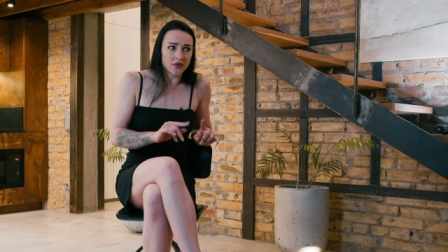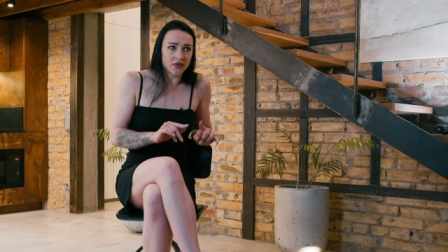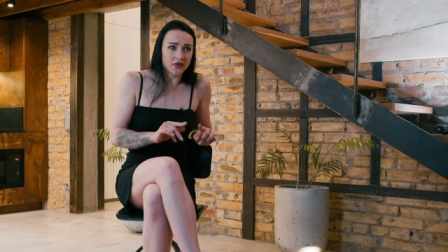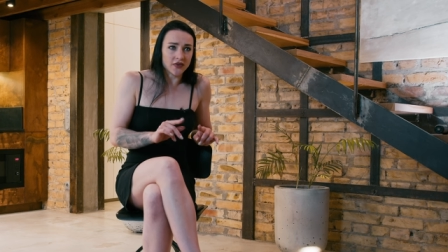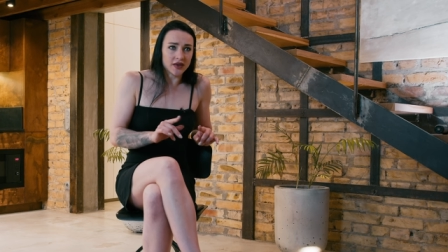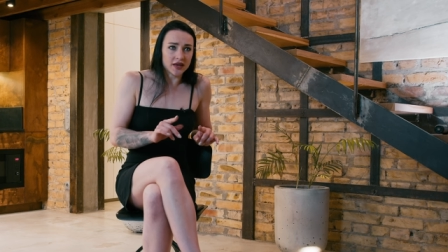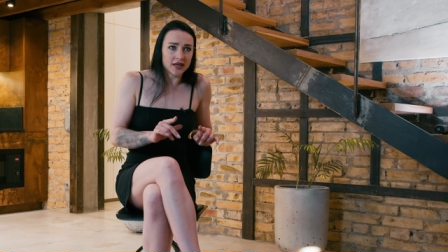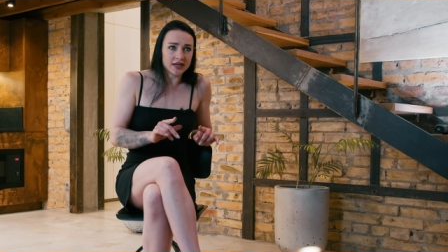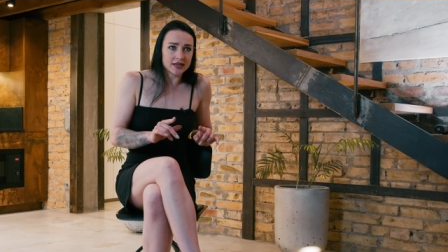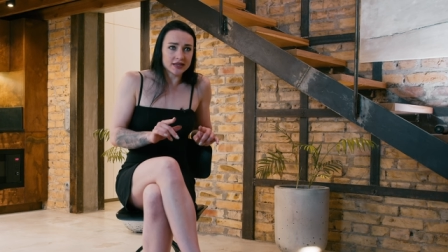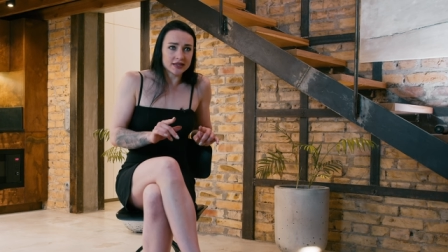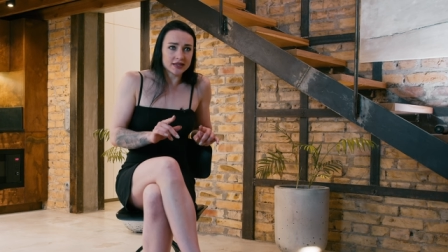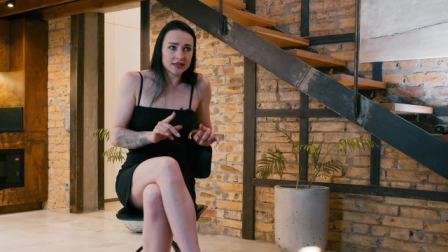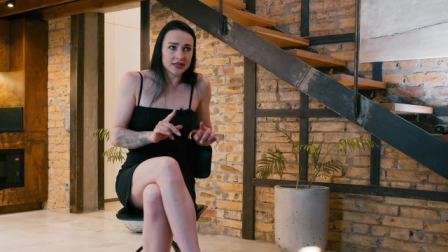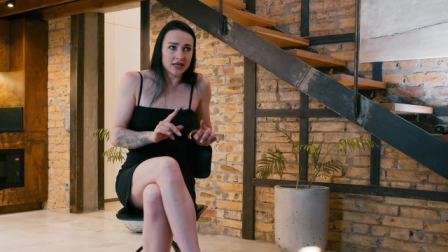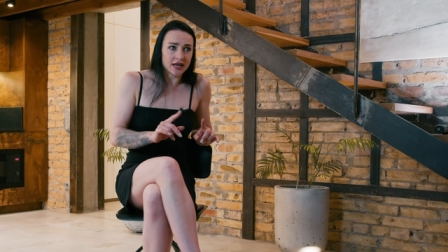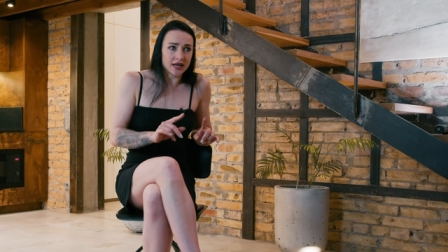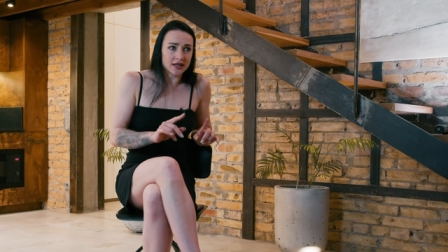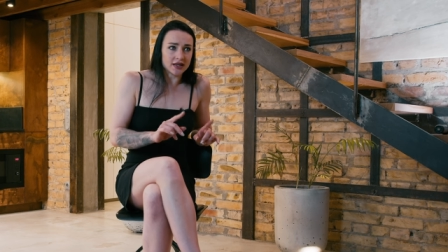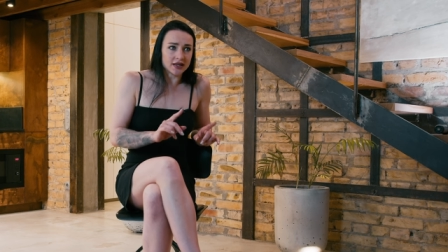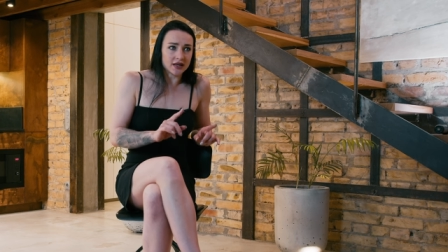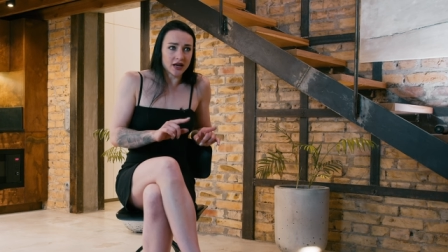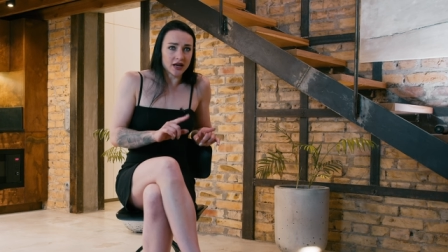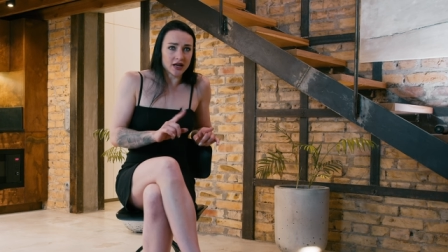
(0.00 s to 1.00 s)
things
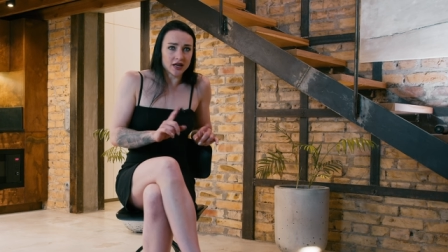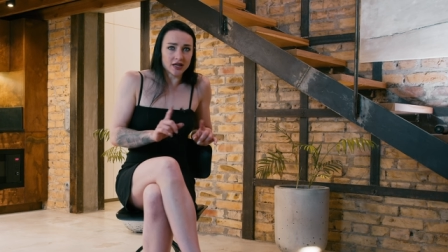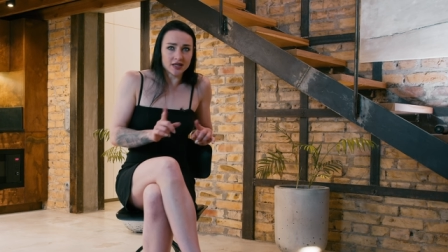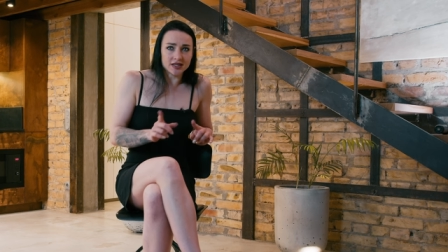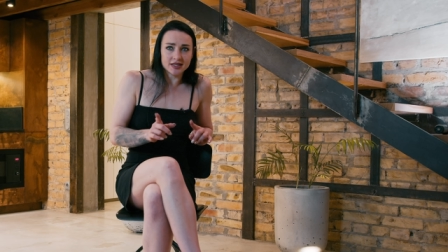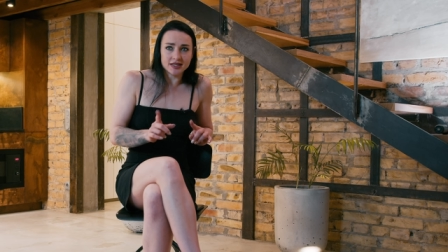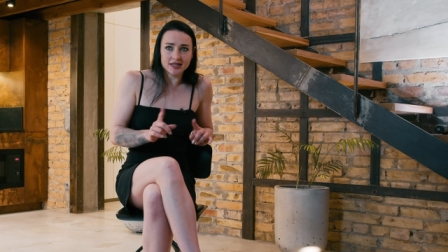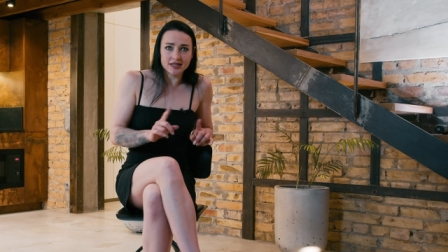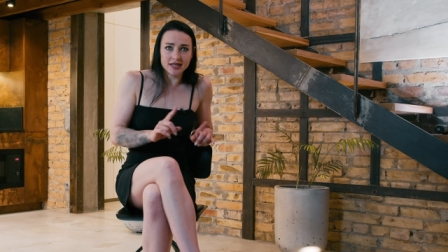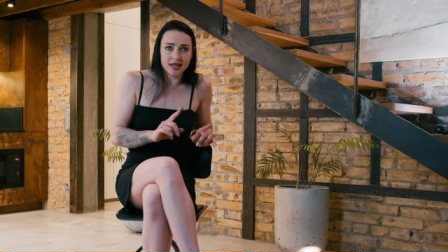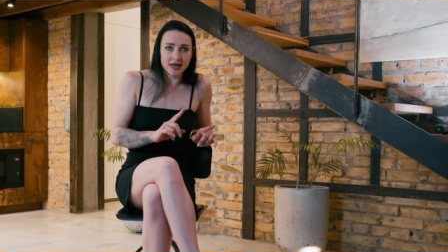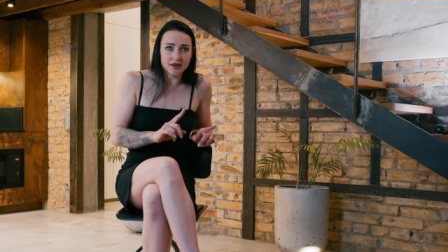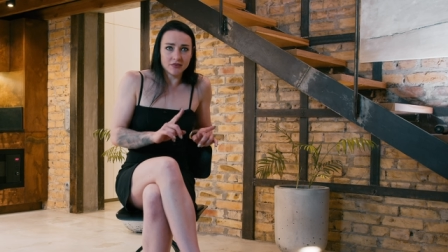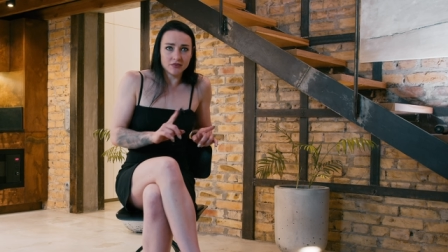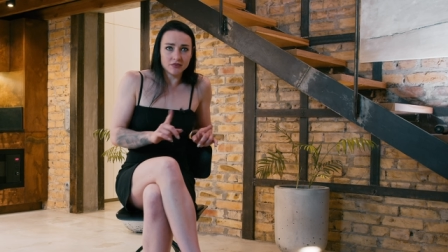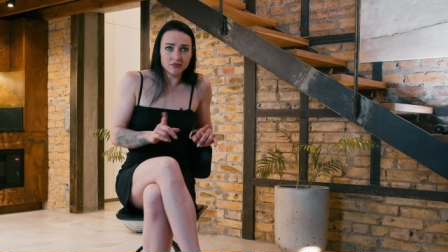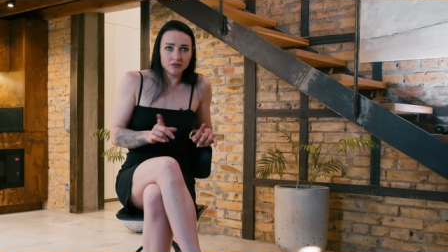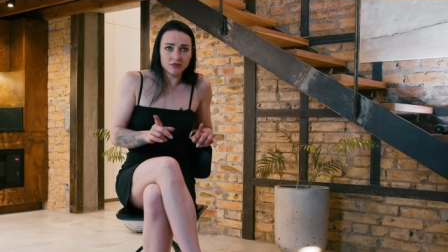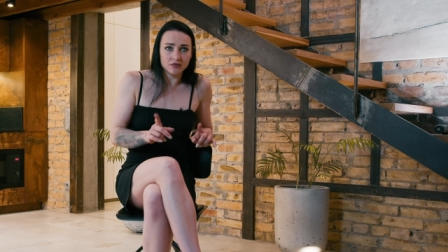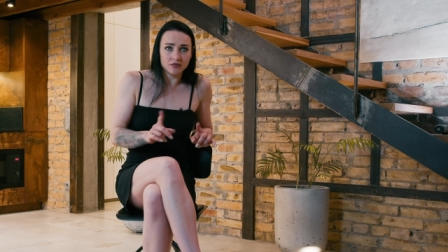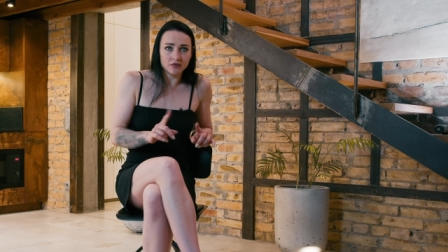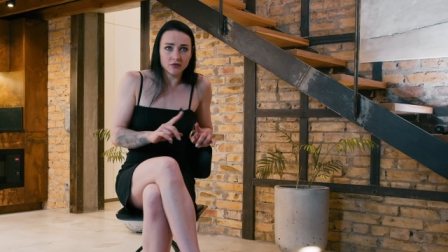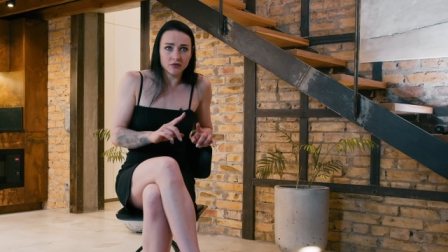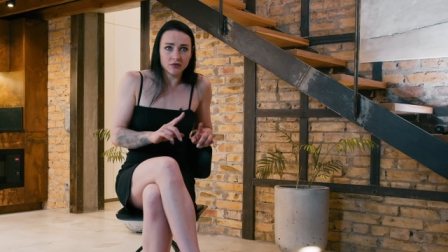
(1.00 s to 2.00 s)
that are same
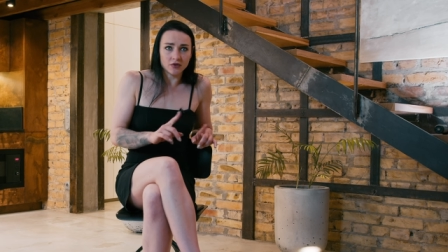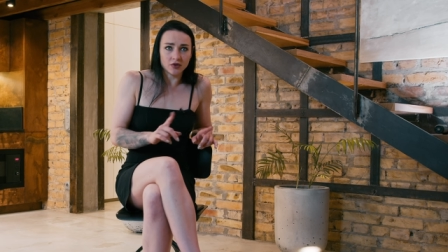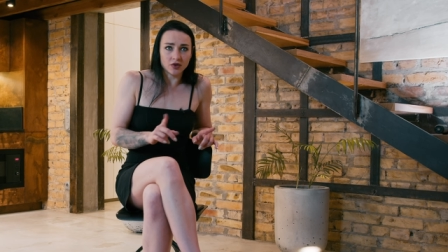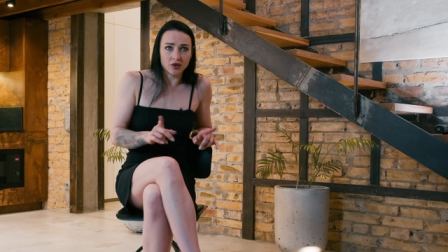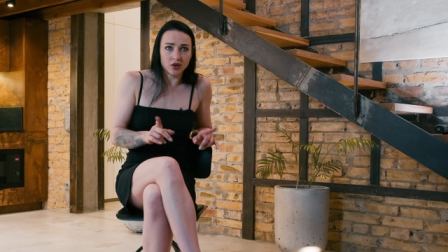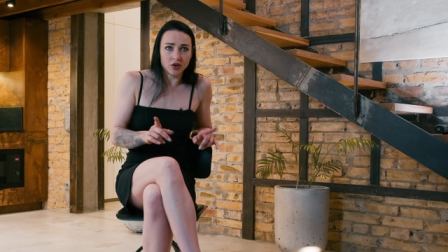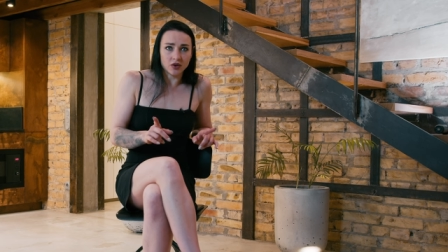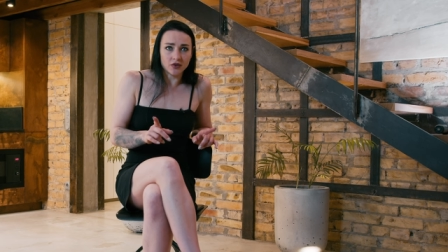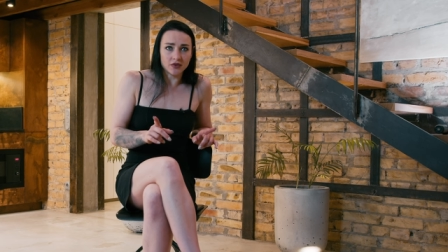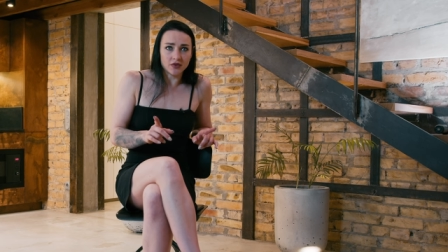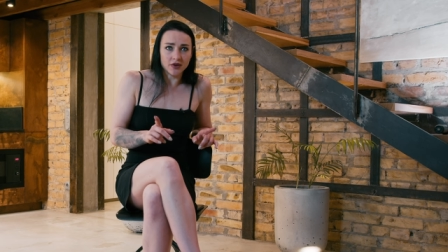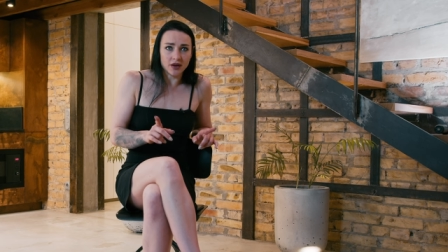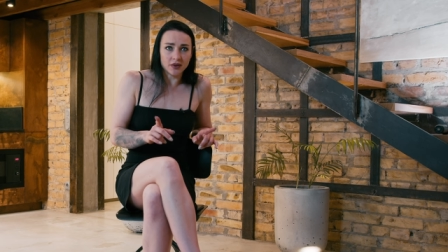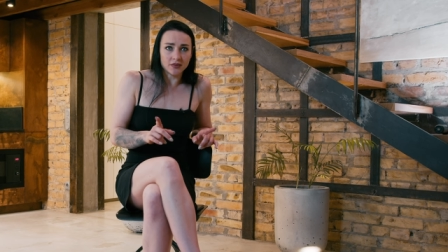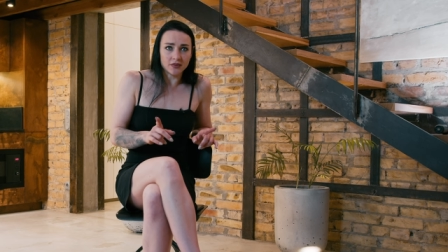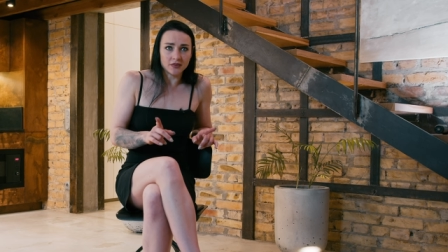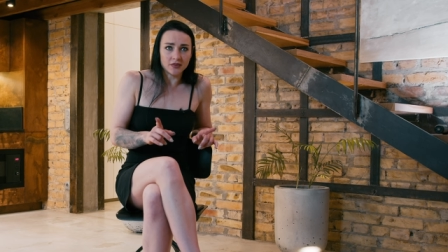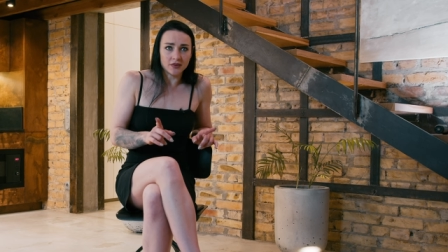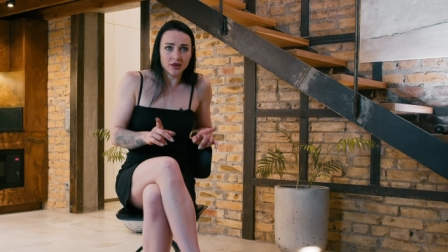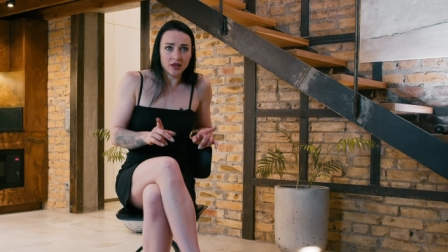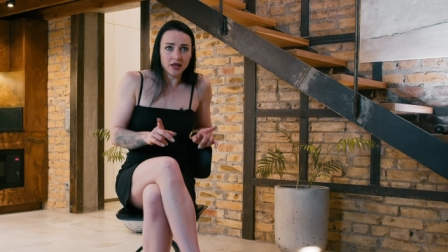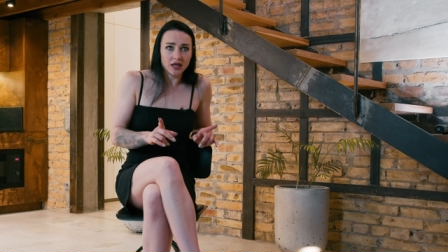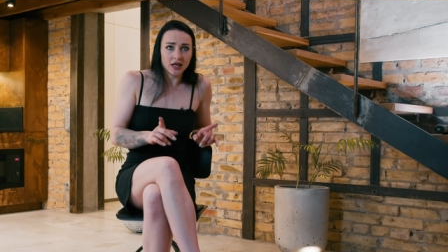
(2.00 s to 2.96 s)
for all of them,